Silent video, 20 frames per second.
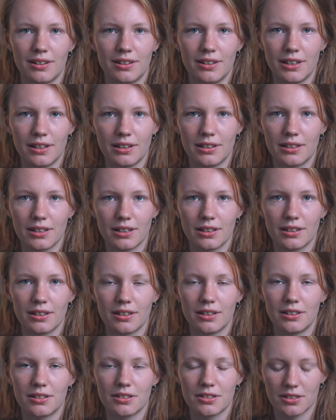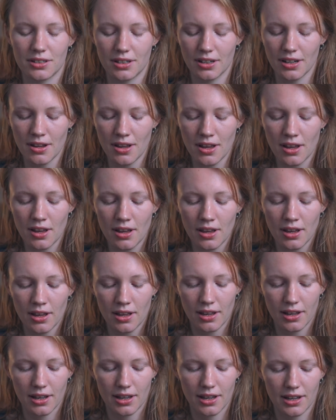knitting industry,
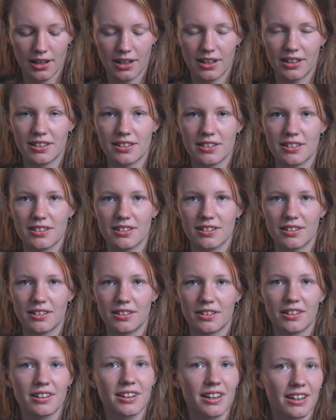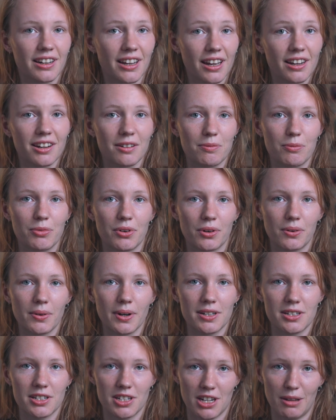and you can get them for
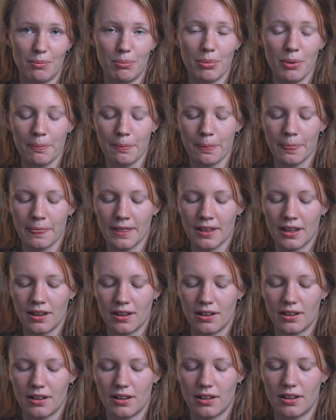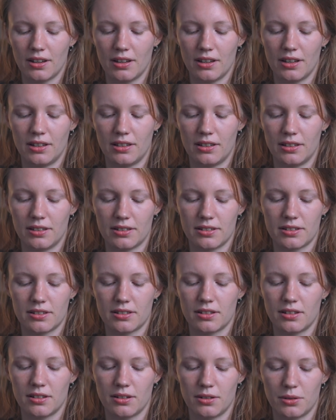quite cheap
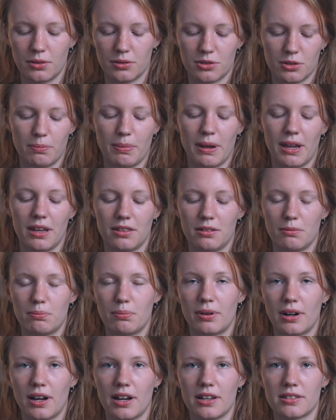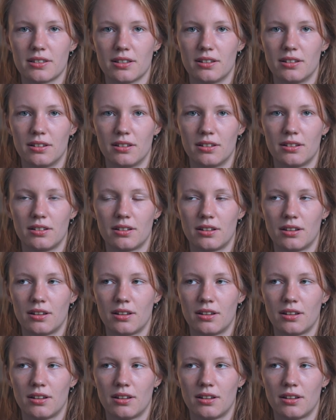and also pay the price in